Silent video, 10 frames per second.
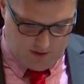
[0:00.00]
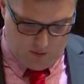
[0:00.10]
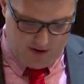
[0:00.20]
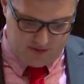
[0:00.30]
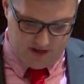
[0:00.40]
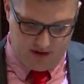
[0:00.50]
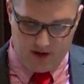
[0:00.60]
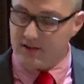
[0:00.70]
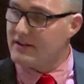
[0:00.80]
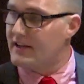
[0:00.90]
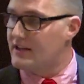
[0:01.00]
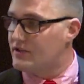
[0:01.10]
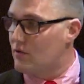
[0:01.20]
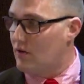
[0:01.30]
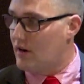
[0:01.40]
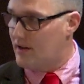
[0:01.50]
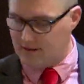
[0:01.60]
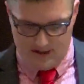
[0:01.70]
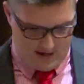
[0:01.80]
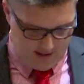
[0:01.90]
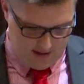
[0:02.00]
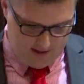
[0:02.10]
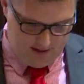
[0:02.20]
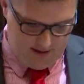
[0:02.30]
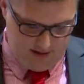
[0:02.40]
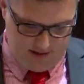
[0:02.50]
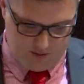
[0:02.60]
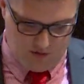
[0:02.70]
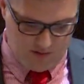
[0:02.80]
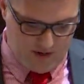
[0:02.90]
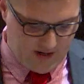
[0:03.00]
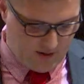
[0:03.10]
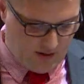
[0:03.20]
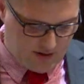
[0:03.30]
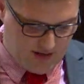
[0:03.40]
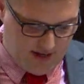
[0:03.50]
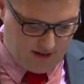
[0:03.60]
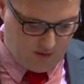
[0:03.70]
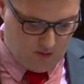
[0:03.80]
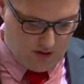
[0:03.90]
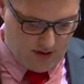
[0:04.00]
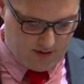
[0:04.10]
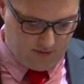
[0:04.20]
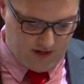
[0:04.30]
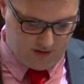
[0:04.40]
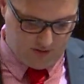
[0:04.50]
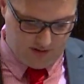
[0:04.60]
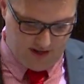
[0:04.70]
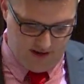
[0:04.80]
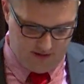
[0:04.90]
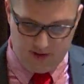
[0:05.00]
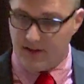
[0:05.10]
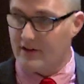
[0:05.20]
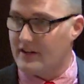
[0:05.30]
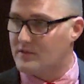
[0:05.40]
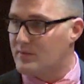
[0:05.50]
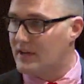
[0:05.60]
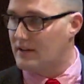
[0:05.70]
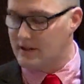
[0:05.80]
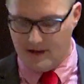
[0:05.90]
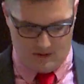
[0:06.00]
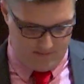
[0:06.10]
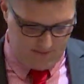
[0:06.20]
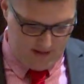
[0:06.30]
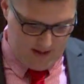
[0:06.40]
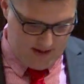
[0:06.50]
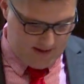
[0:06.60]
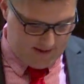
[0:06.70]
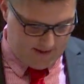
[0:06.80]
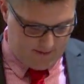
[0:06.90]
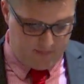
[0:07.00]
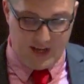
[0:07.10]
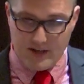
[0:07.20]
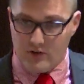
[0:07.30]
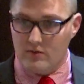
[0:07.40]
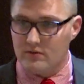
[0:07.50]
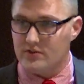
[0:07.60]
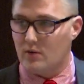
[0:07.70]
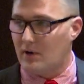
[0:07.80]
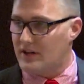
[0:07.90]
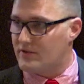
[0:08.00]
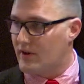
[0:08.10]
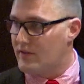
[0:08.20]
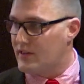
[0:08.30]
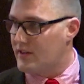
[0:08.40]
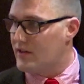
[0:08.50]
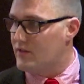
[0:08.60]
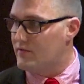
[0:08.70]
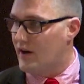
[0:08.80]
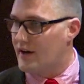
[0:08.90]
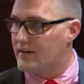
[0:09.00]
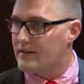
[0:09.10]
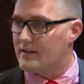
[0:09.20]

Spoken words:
wife Sarah, kids Nora and Lila, as well as my in-laws Ken and Laura, Rachel and Kevin, and their kids Mia and Leo. Thank you so much for everything that you've done